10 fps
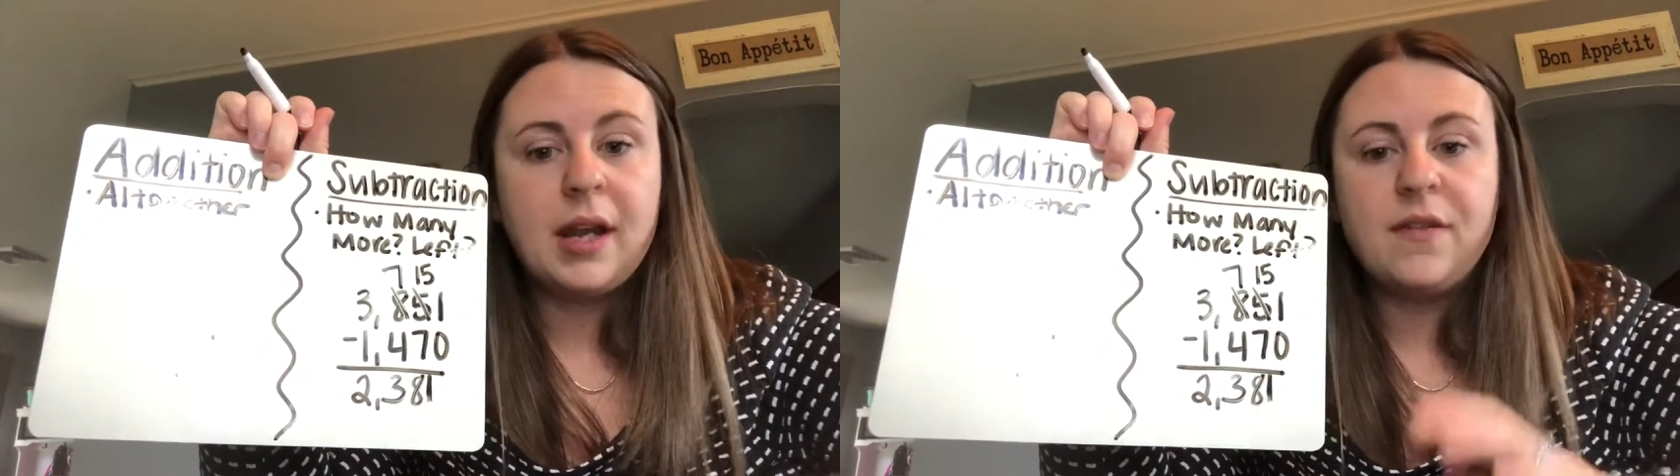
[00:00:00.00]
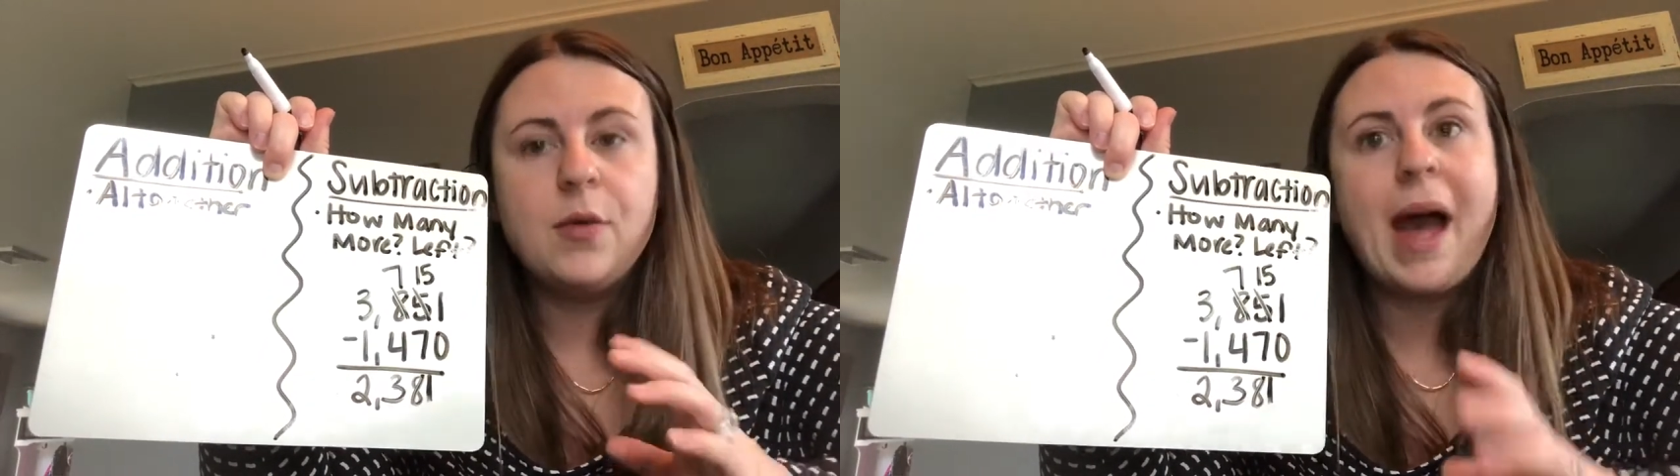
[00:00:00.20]

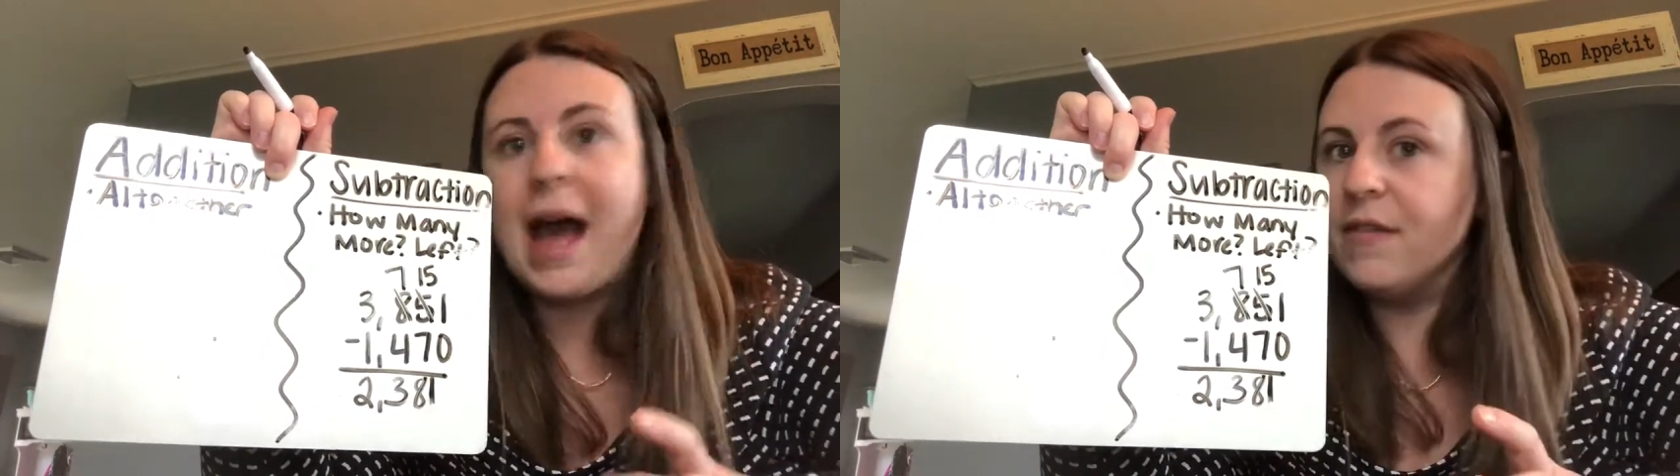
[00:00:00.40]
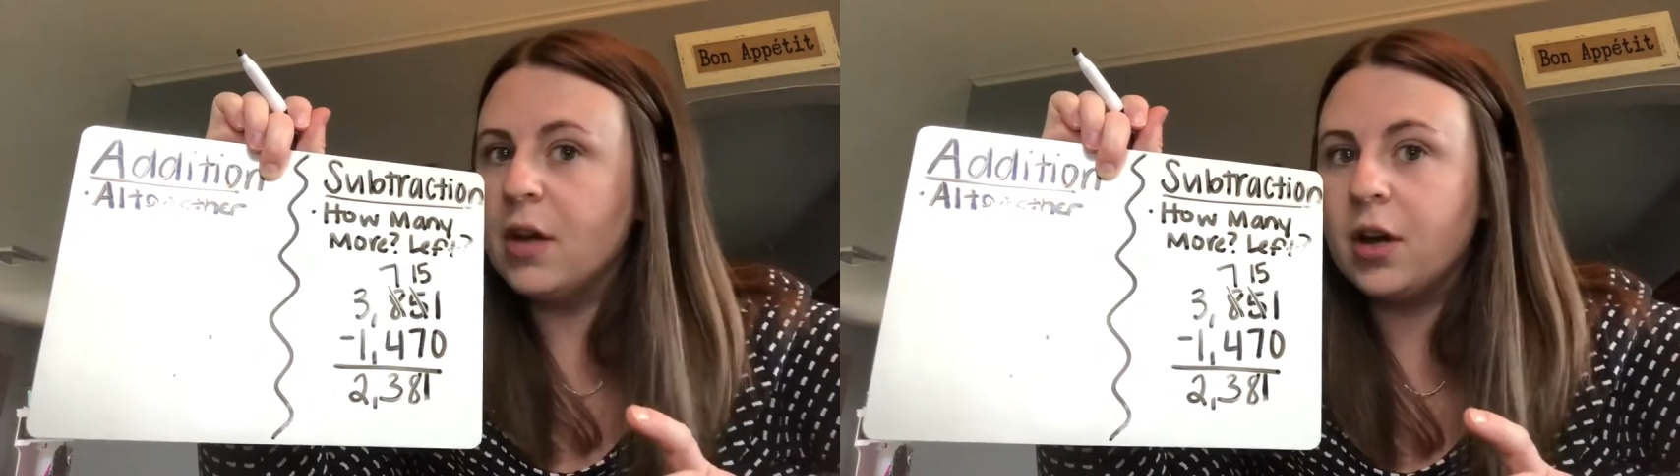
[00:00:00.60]
if you
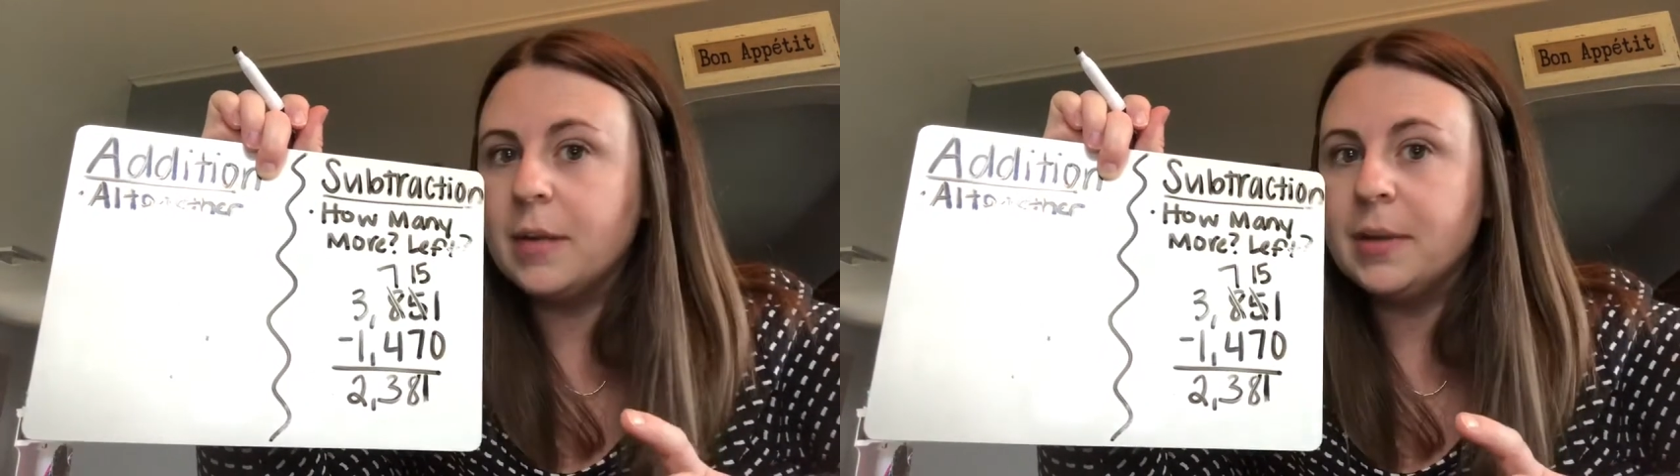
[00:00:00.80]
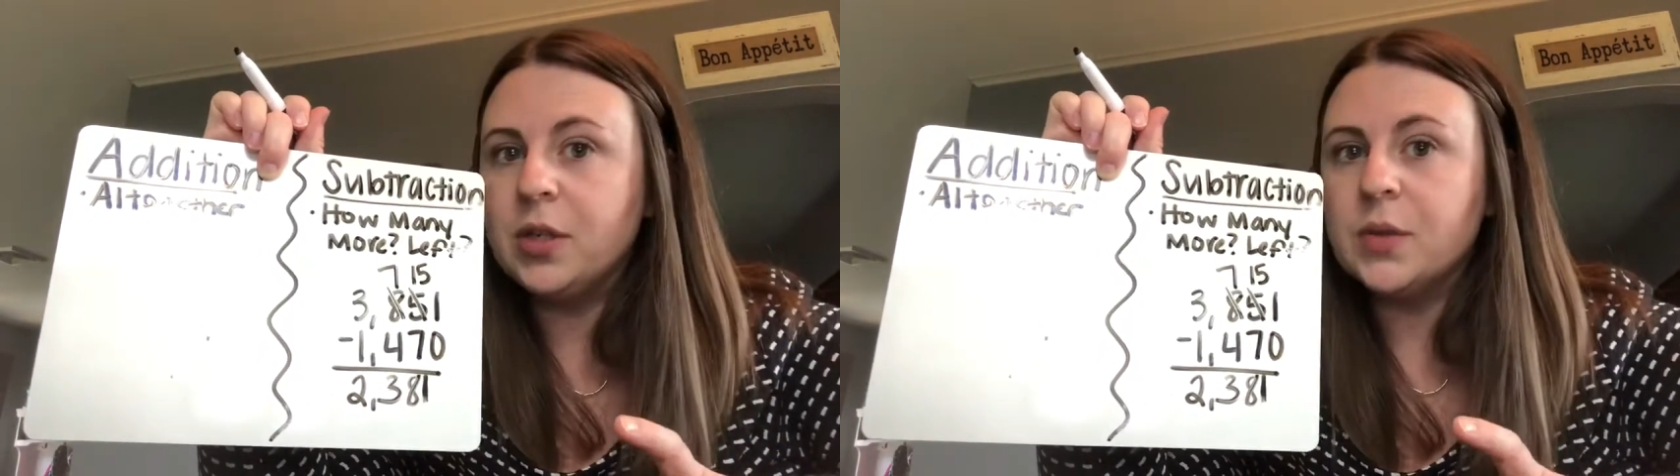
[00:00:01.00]
haven't already been